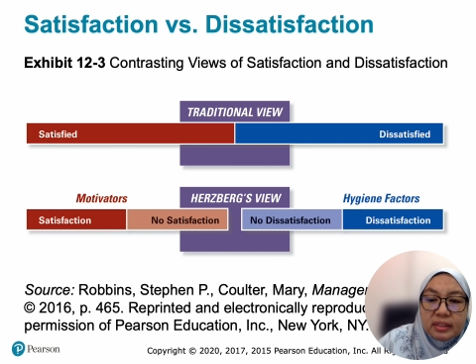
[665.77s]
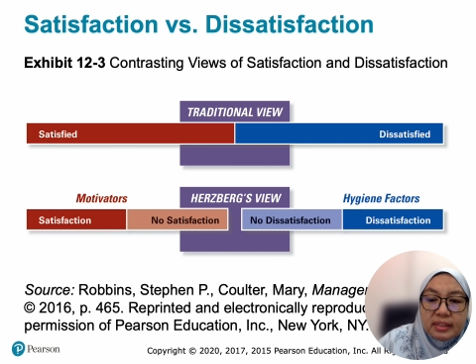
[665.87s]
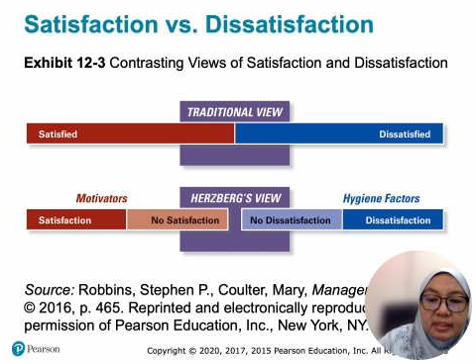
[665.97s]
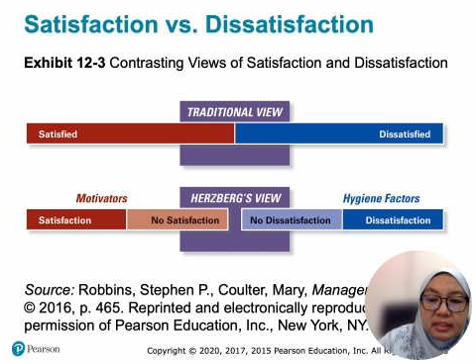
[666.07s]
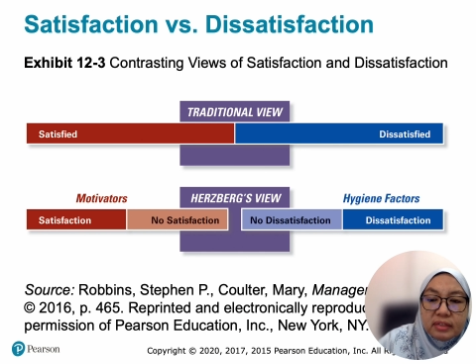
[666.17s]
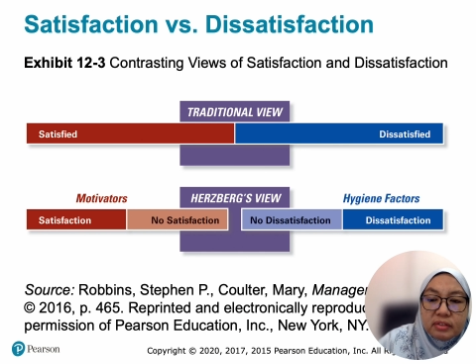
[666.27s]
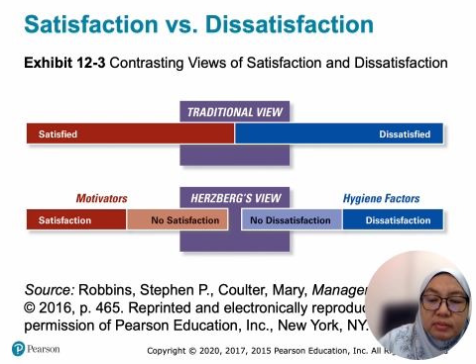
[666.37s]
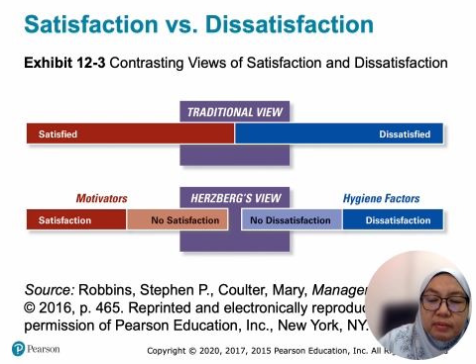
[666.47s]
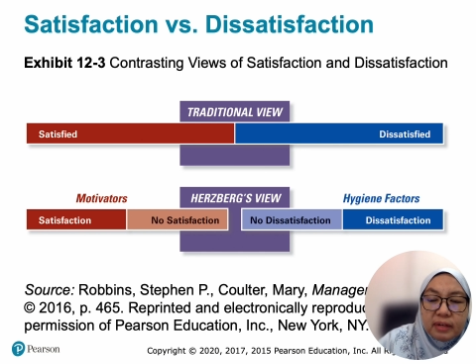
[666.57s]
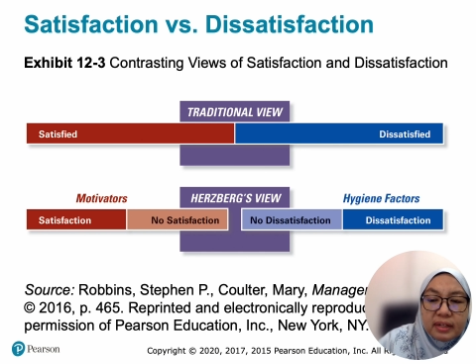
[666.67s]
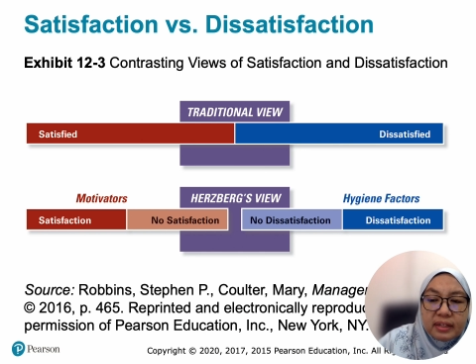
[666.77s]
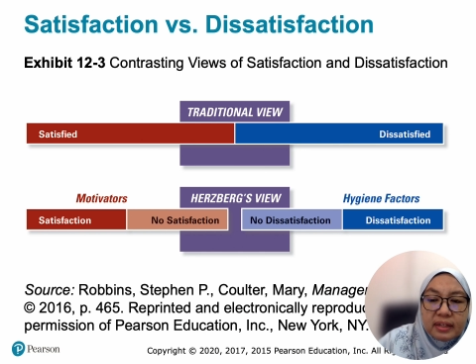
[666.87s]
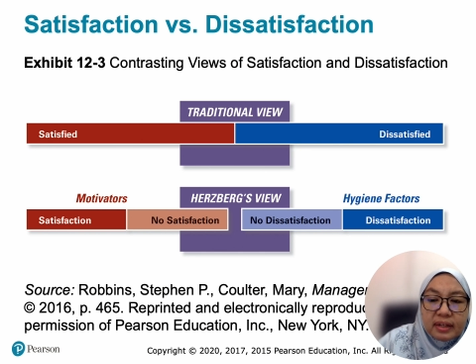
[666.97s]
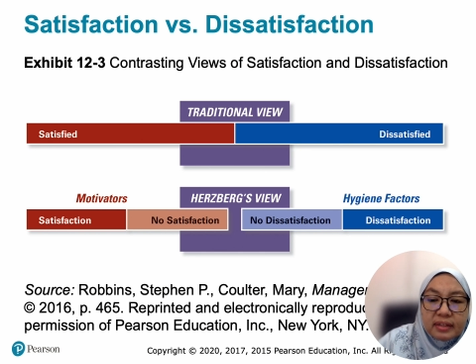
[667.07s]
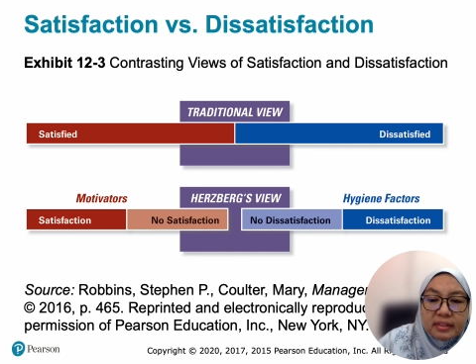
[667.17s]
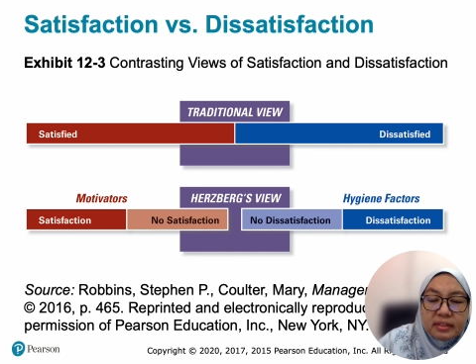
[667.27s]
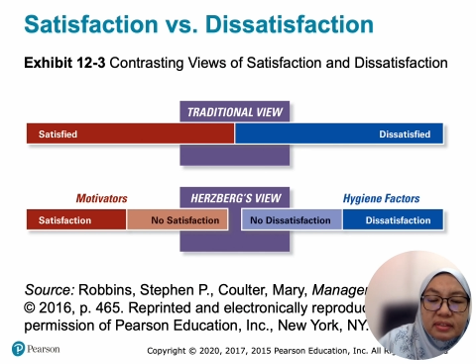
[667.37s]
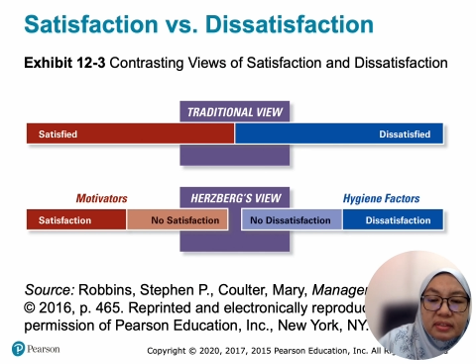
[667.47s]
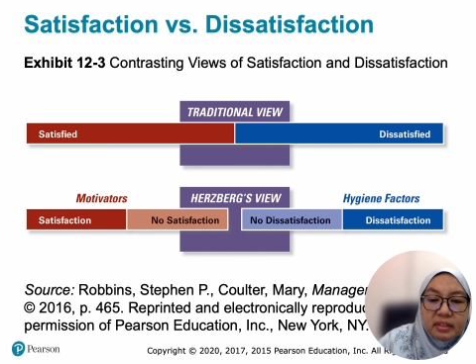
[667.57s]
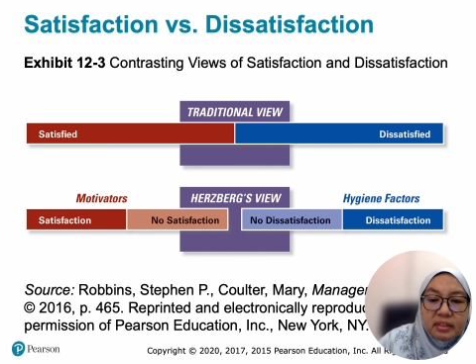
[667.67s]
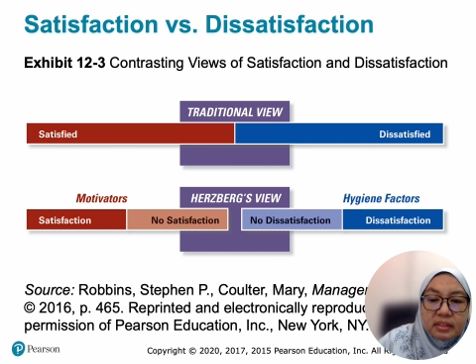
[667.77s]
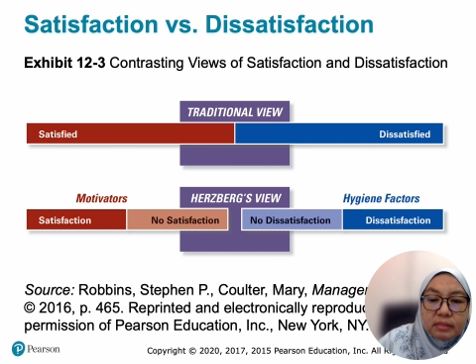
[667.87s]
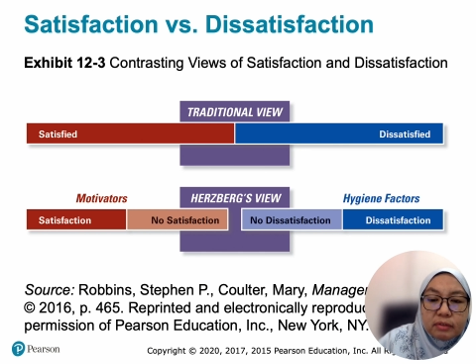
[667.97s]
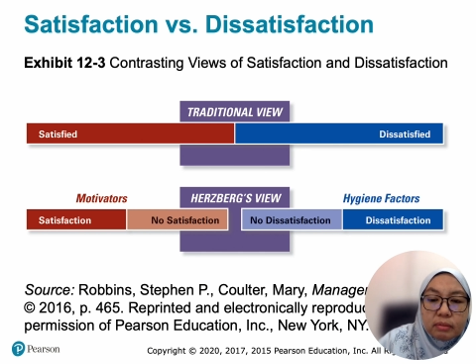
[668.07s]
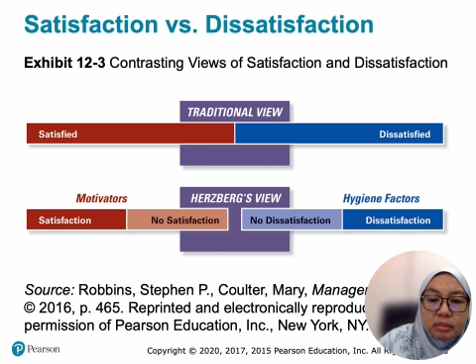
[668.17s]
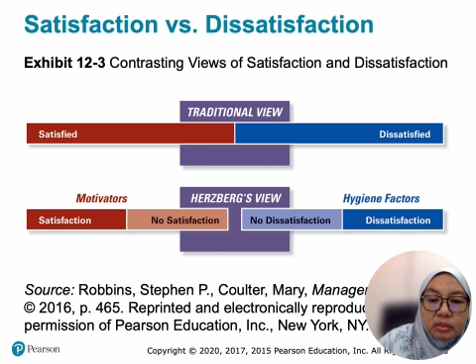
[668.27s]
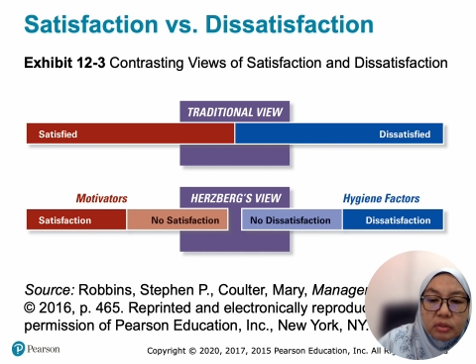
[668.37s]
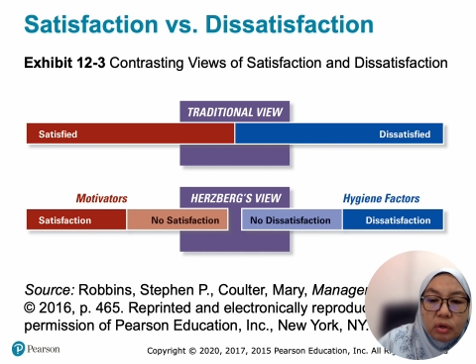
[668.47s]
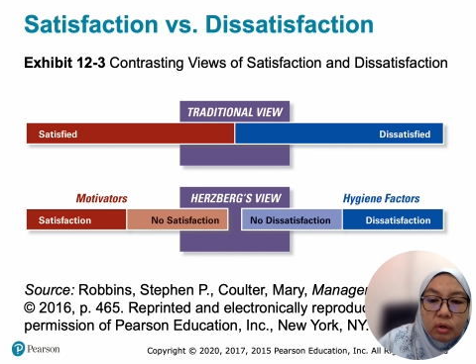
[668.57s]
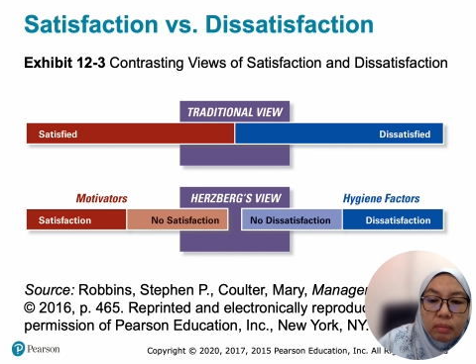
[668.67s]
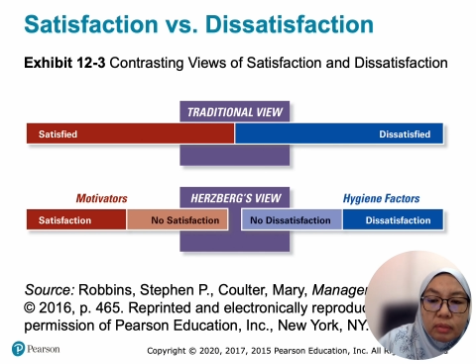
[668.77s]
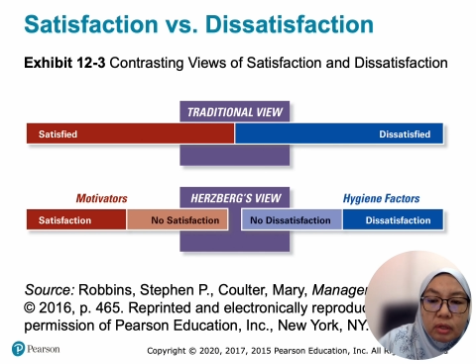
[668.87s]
dissatisfying characteristics from a job